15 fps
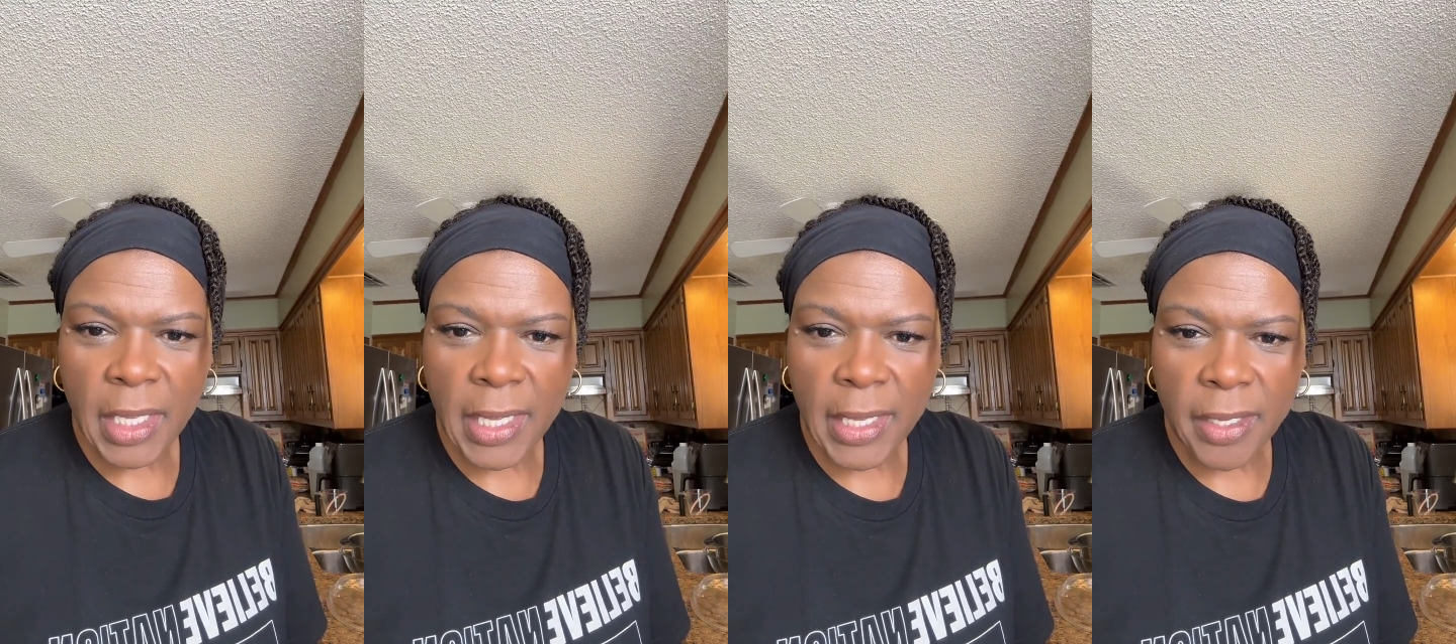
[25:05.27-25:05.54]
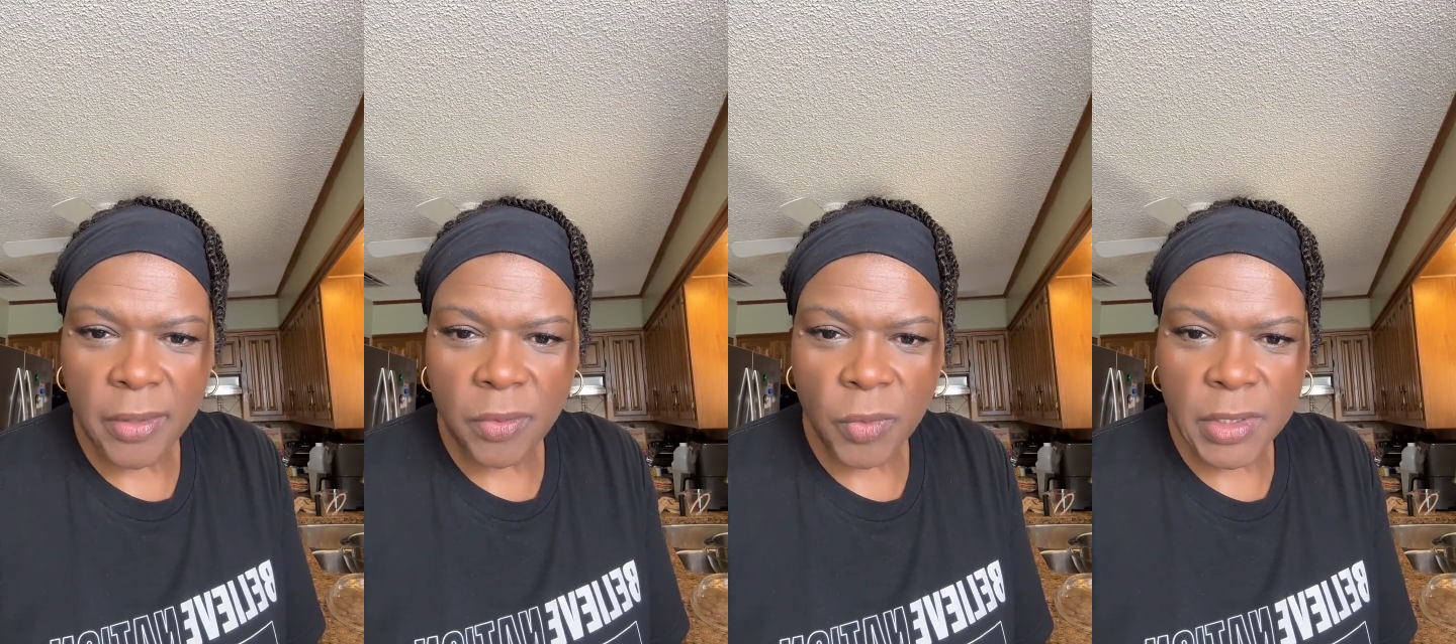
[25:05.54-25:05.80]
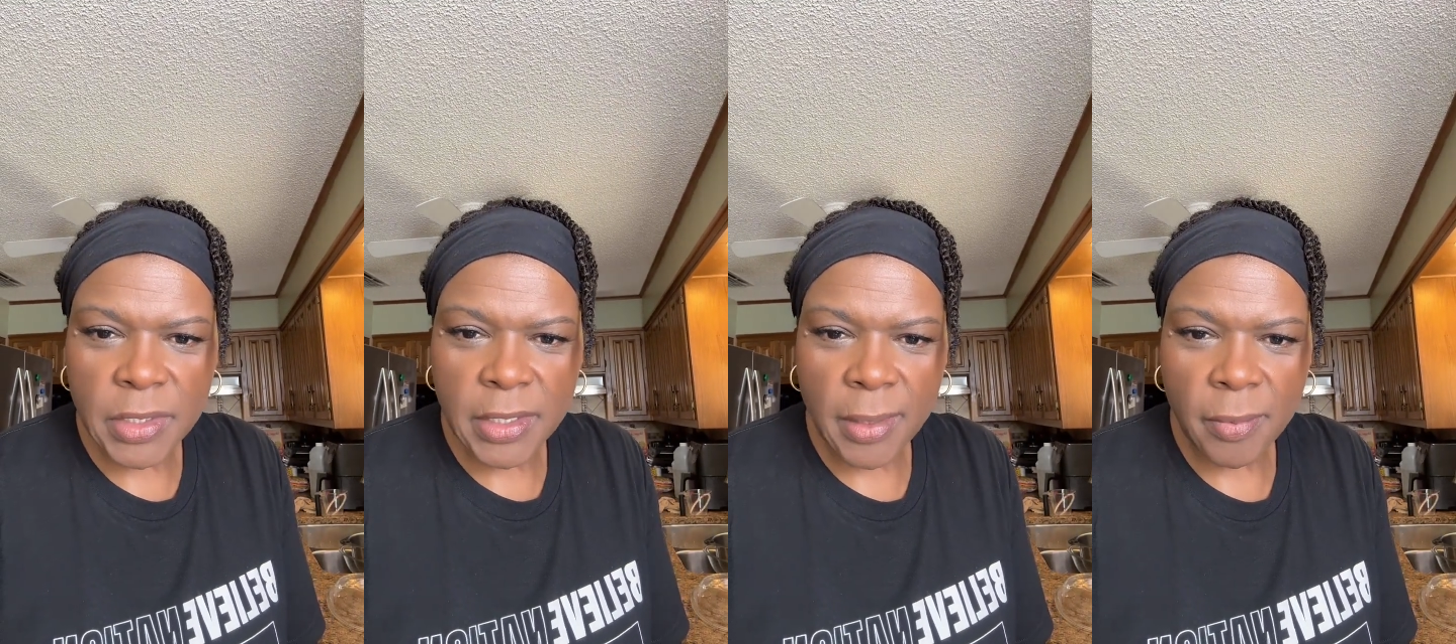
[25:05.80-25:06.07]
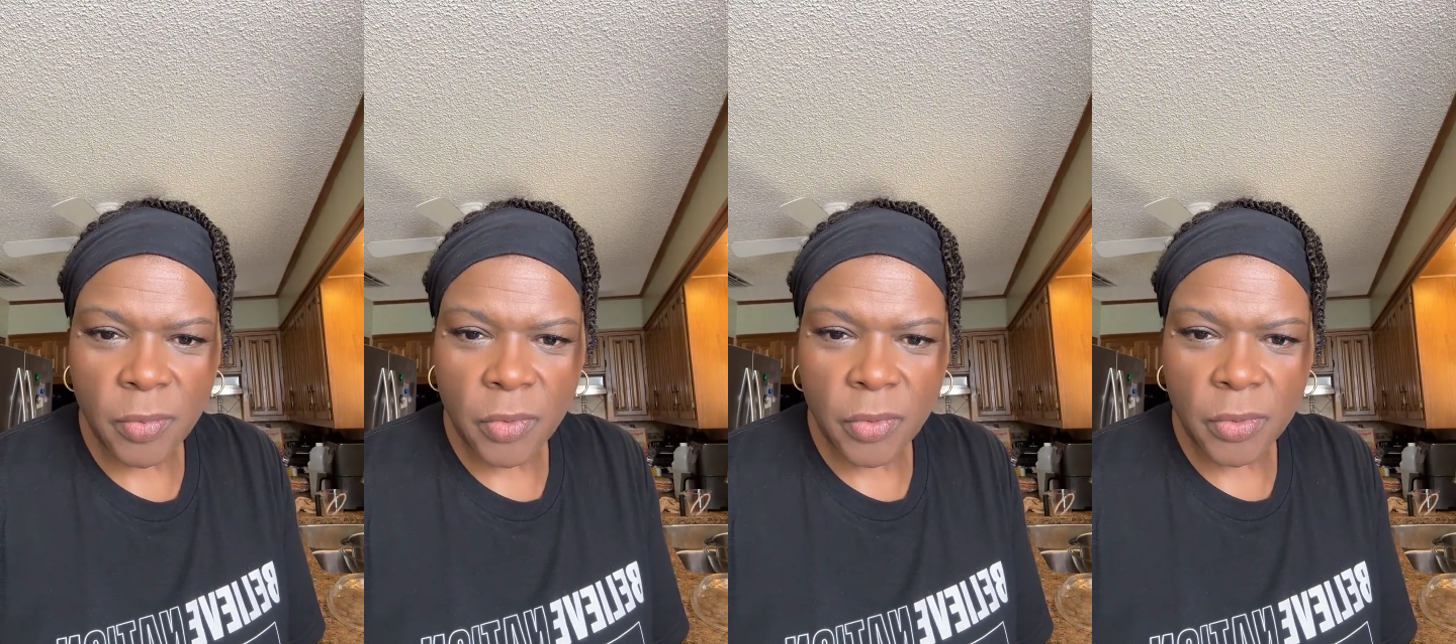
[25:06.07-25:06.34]
Hi, what's
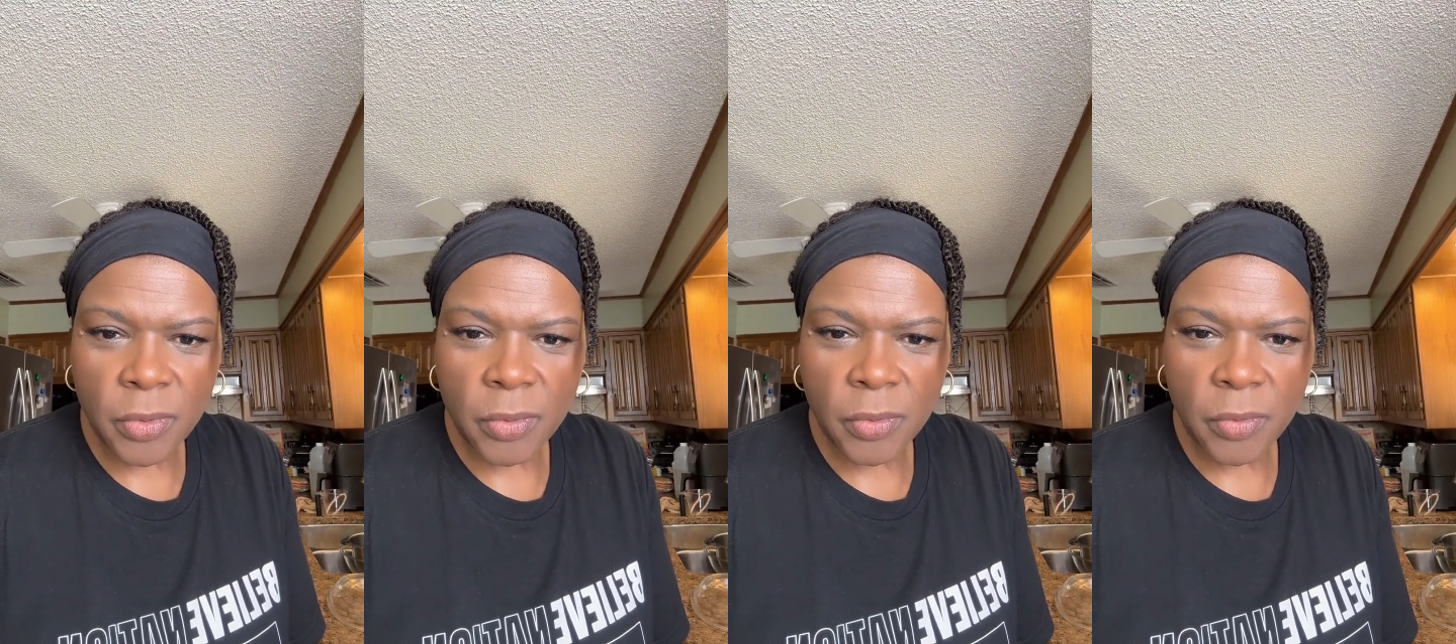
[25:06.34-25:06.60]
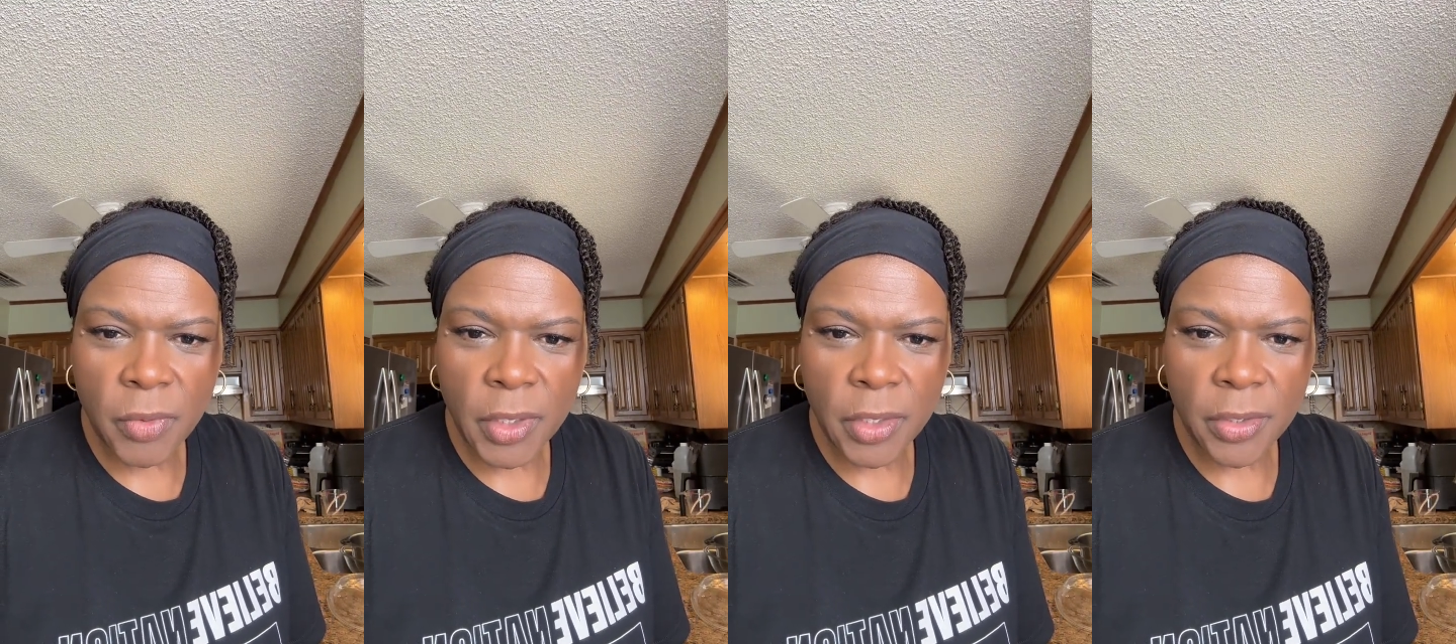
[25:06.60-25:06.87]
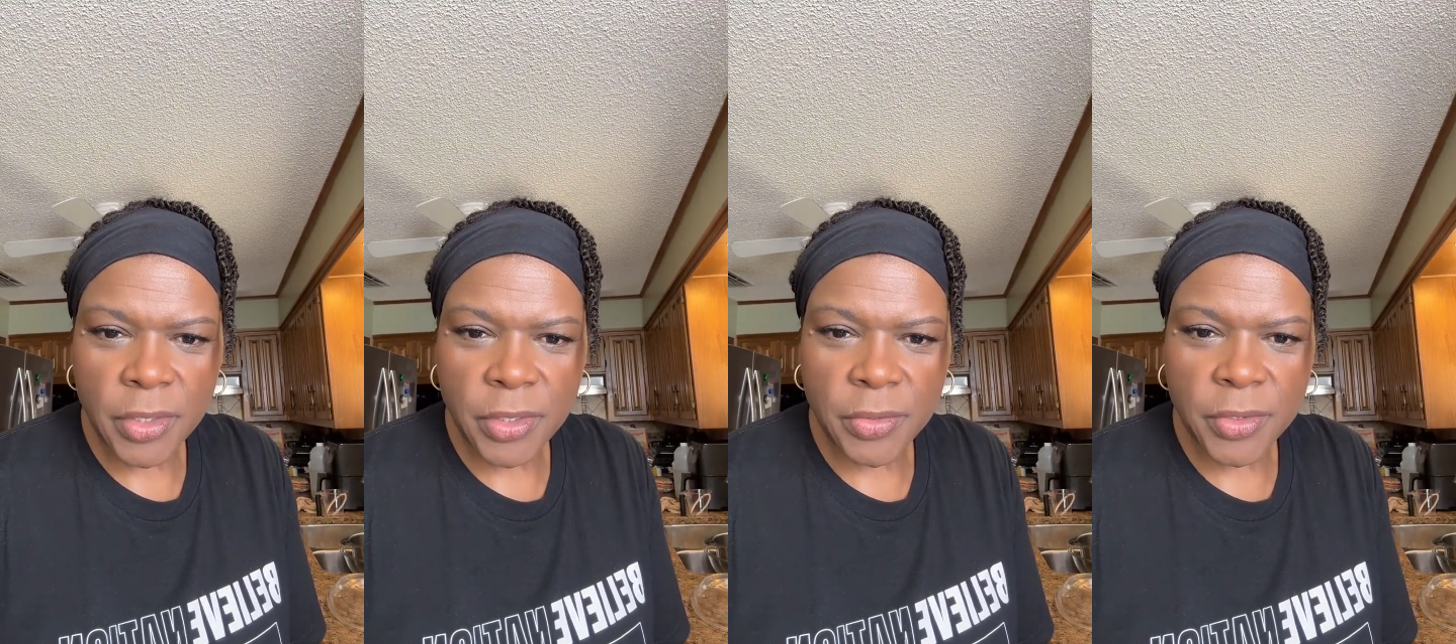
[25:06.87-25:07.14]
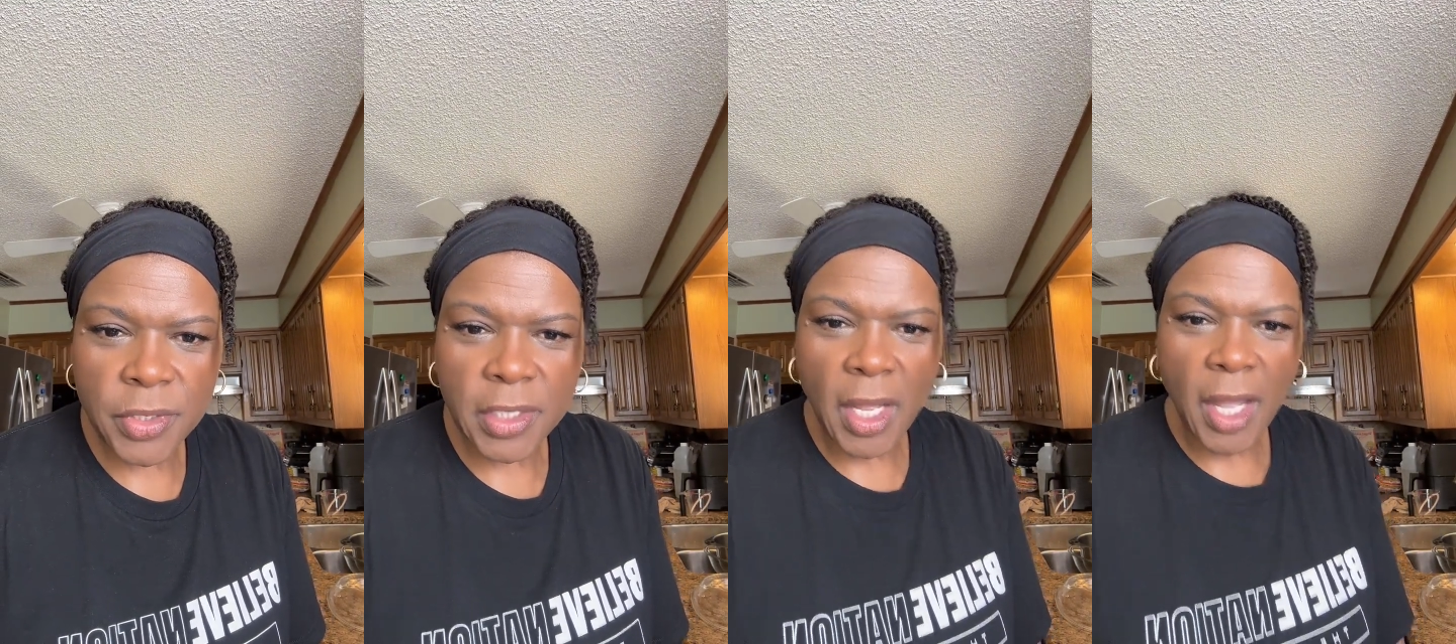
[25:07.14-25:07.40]
up? What are you
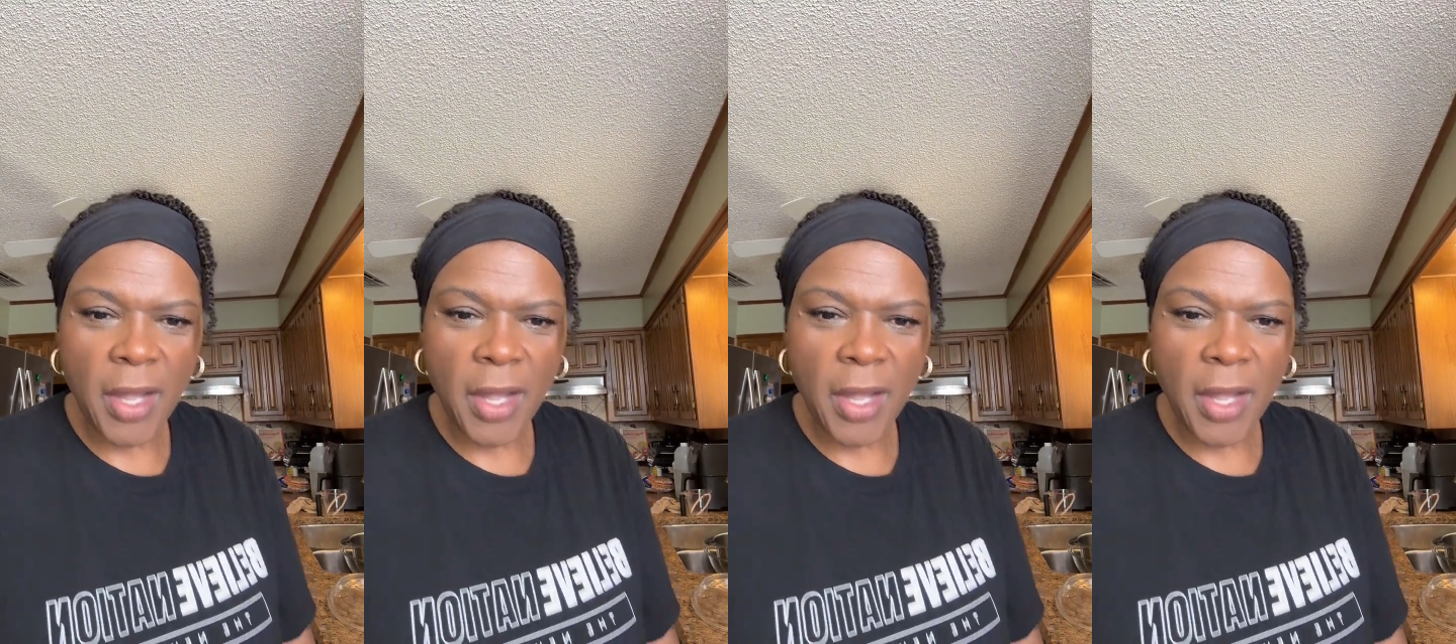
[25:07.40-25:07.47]
cooking?